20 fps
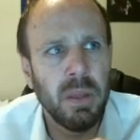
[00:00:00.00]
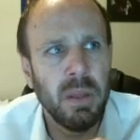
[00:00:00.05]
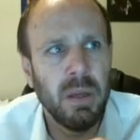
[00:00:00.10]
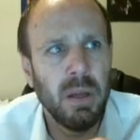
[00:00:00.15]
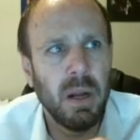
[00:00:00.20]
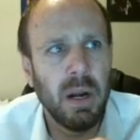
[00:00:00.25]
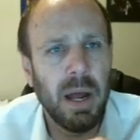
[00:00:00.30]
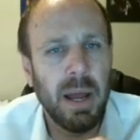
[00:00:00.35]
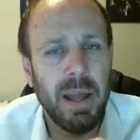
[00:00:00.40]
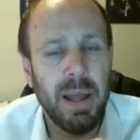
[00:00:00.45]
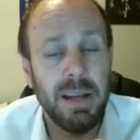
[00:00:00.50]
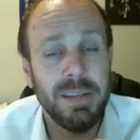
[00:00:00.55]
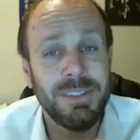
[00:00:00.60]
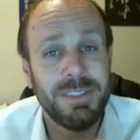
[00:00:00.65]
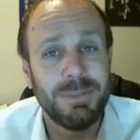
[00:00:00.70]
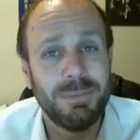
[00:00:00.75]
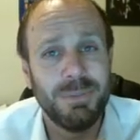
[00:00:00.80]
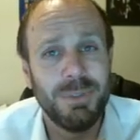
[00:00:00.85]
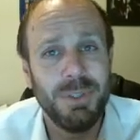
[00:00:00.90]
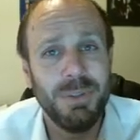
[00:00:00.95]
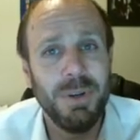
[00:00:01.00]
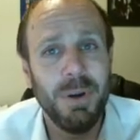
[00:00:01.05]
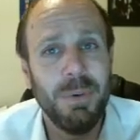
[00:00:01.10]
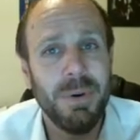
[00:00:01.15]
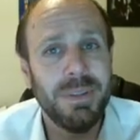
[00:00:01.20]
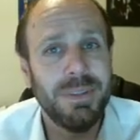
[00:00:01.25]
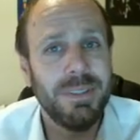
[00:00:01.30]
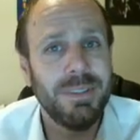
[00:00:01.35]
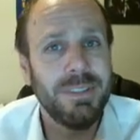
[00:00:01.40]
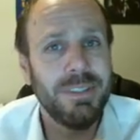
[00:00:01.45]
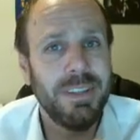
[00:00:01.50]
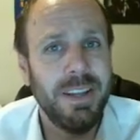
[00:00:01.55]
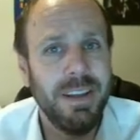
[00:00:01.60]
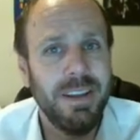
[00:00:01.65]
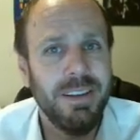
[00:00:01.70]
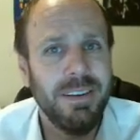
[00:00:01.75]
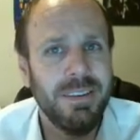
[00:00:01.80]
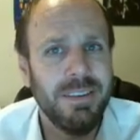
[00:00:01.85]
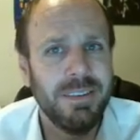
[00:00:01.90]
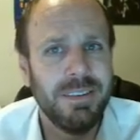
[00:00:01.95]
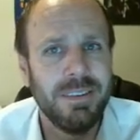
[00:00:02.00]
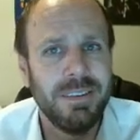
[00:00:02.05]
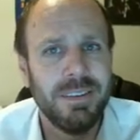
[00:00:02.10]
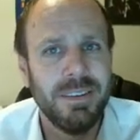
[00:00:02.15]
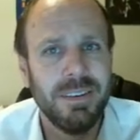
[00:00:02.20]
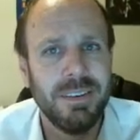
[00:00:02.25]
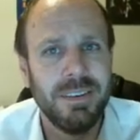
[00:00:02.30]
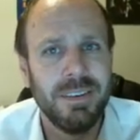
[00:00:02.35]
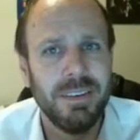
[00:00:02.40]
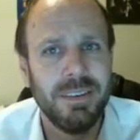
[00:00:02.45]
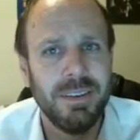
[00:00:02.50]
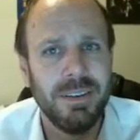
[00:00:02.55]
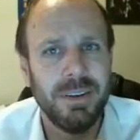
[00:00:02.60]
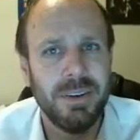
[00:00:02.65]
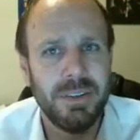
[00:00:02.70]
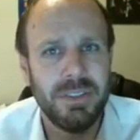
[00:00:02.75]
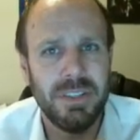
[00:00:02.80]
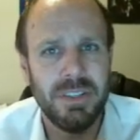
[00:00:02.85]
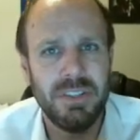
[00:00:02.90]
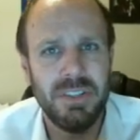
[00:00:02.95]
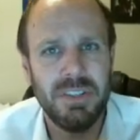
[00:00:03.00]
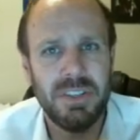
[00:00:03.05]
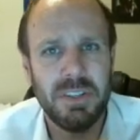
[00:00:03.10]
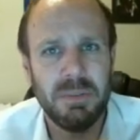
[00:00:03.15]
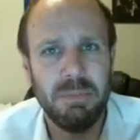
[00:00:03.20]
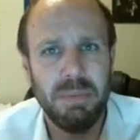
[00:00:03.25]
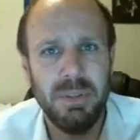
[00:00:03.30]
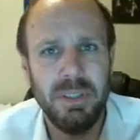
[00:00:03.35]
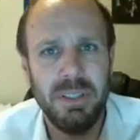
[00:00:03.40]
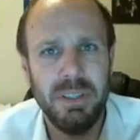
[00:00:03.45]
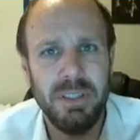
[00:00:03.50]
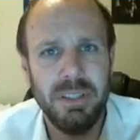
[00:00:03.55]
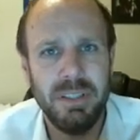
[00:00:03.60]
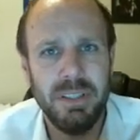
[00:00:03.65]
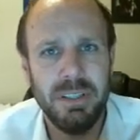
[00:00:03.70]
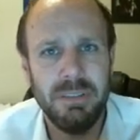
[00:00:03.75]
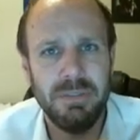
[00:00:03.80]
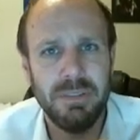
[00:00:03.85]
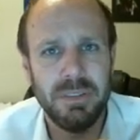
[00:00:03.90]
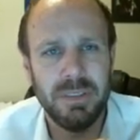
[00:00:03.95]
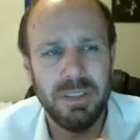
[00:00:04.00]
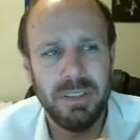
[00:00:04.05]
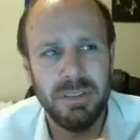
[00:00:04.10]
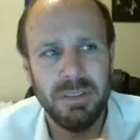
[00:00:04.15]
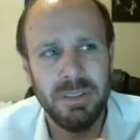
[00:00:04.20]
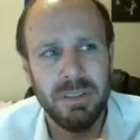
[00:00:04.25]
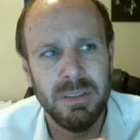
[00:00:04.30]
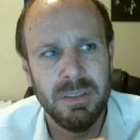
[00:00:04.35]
And I asked him, do you know what they're saying? Or is it just completely different?